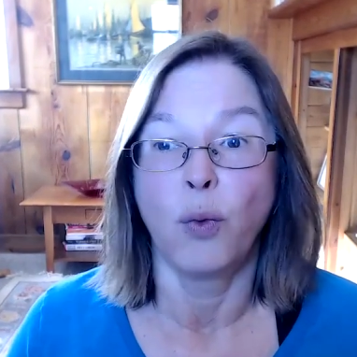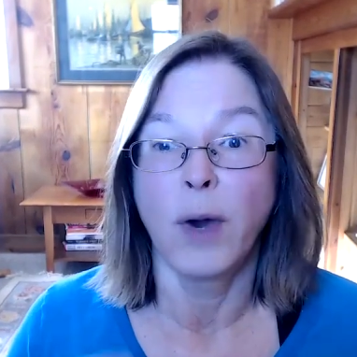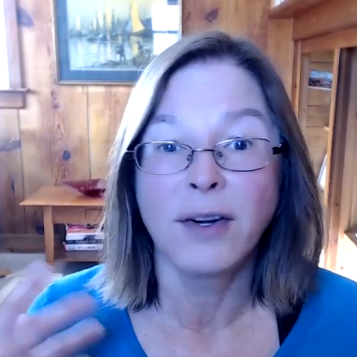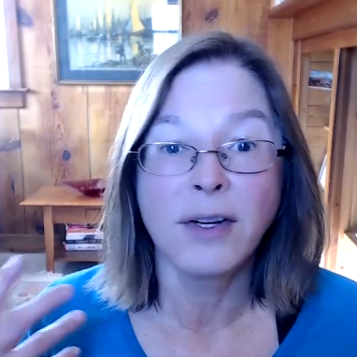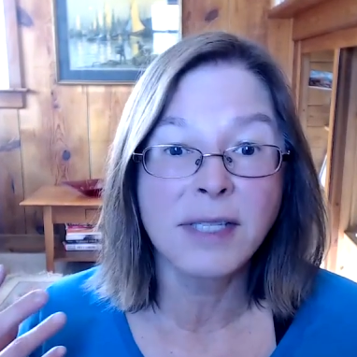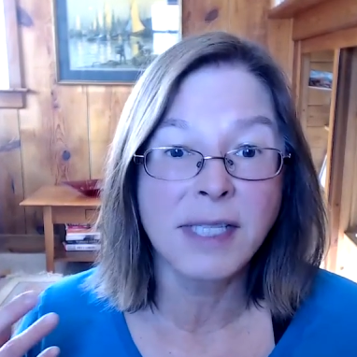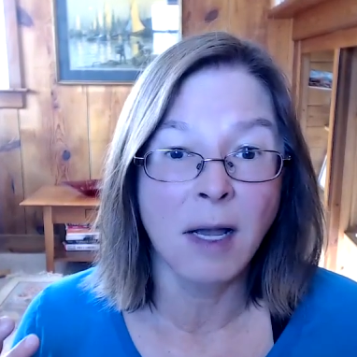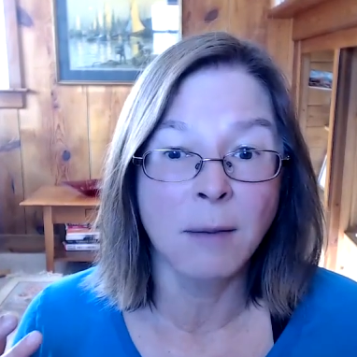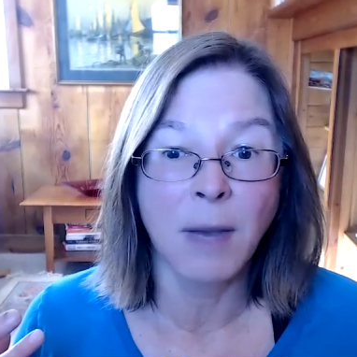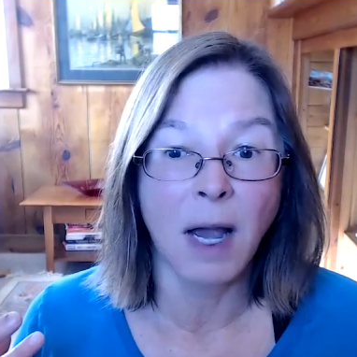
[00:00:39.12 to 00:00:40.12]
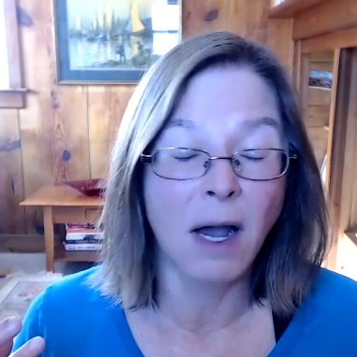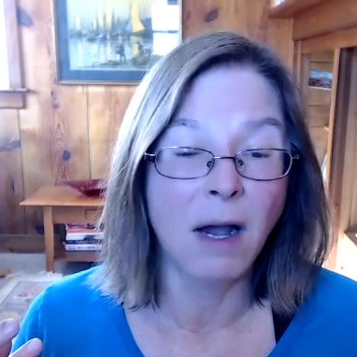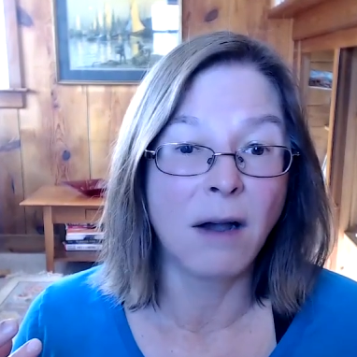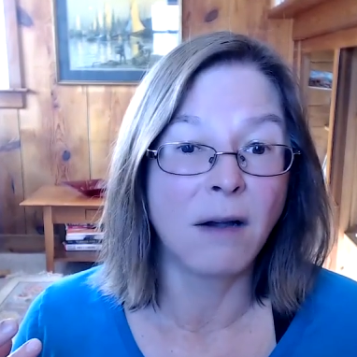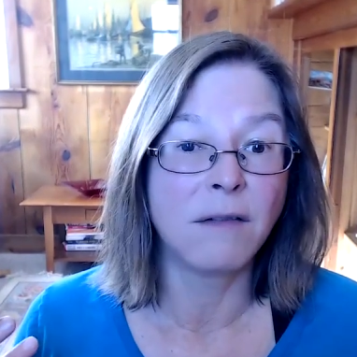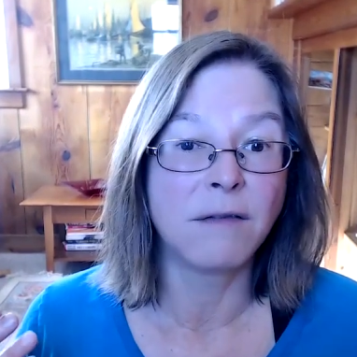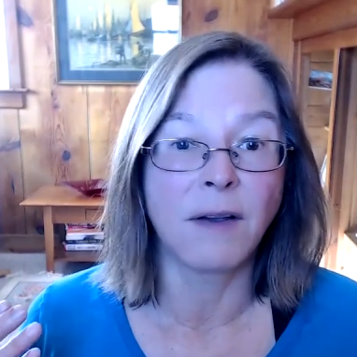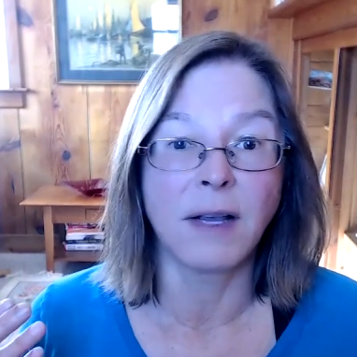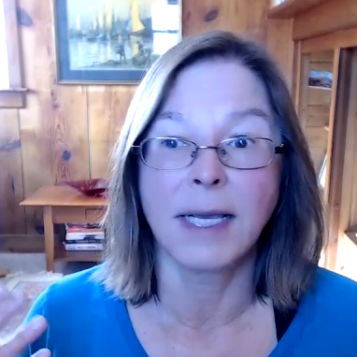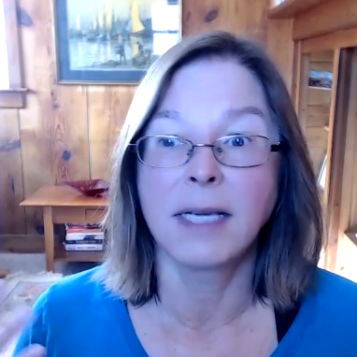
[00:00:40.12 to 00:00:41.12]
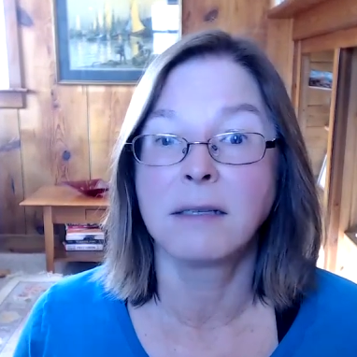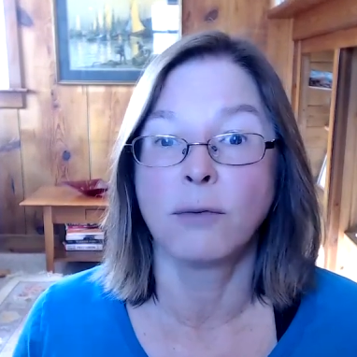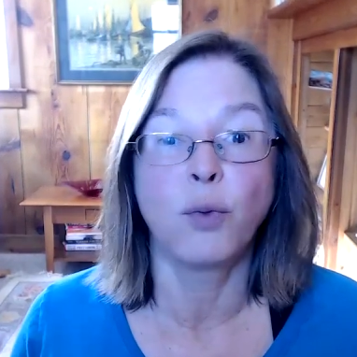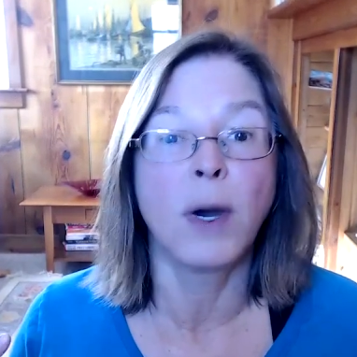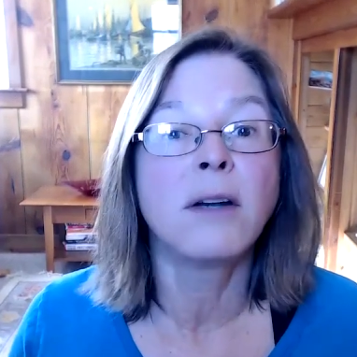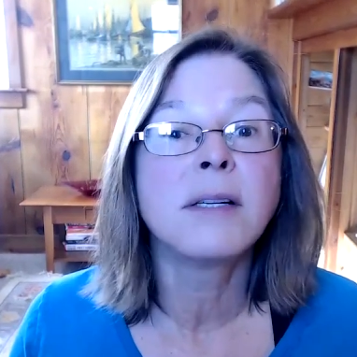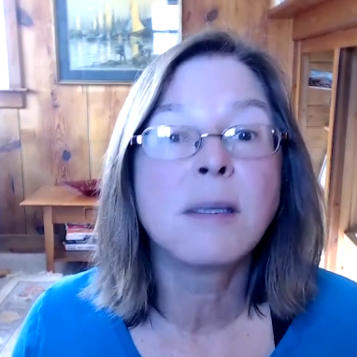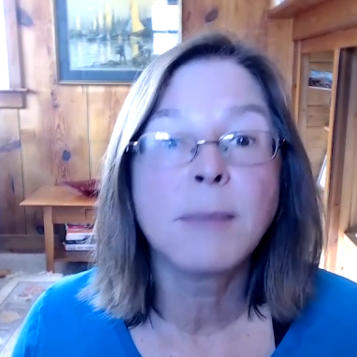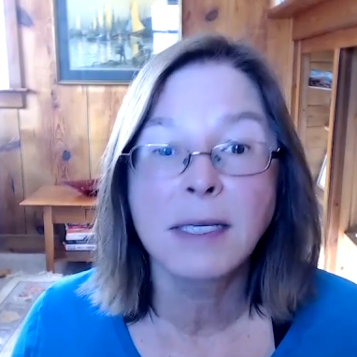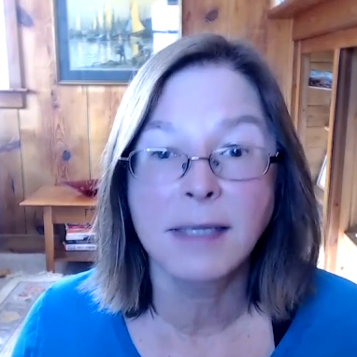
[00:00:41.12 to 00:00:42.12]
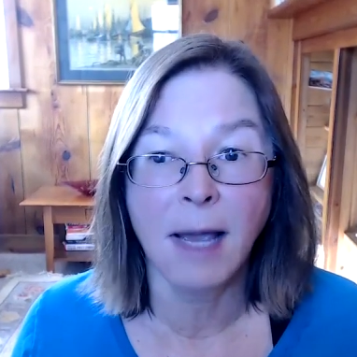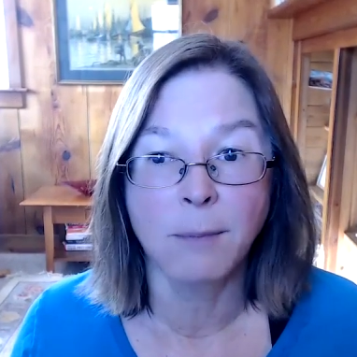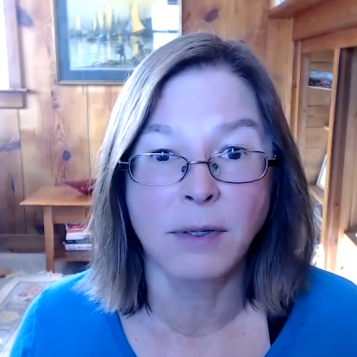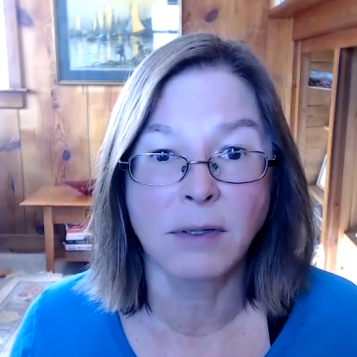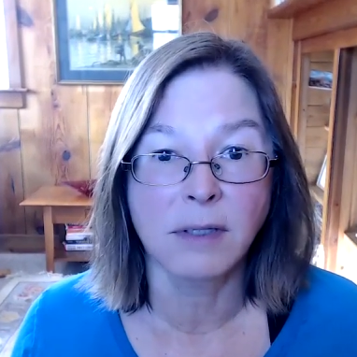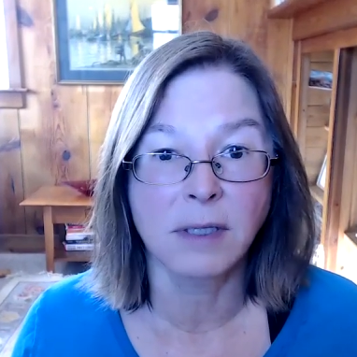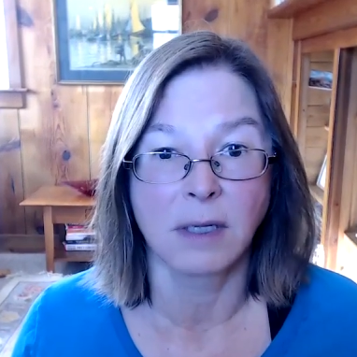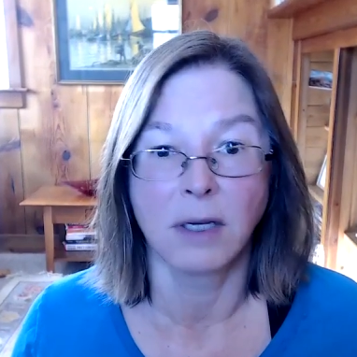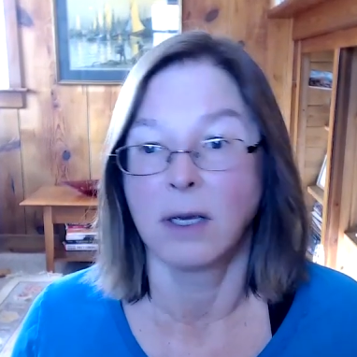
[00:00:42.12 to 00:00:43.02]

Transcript: What are some of what are some examples